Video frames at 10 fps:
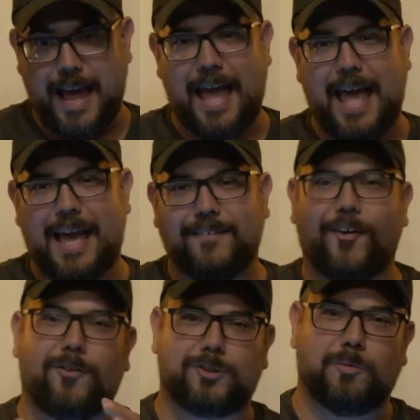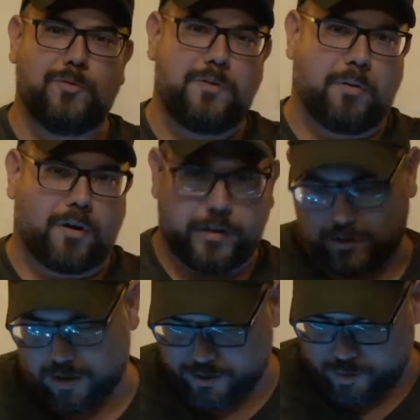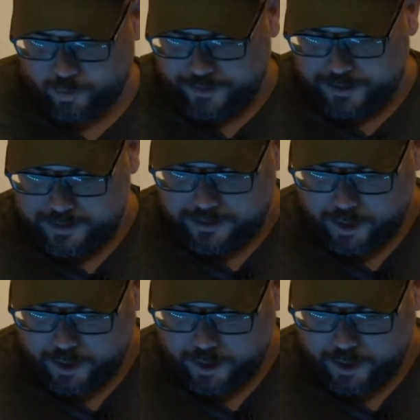and also move the party along to where they needed to